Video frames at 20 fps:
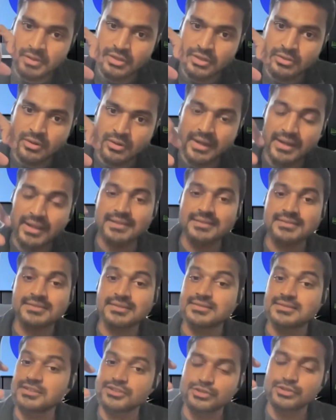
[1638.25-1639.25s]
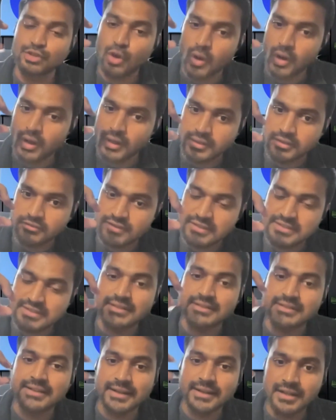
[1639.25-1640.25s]
analysis is not
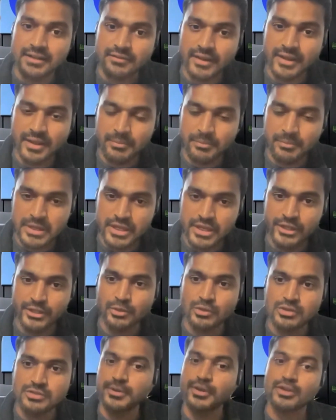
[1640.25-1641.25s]
facilitated via BA tools,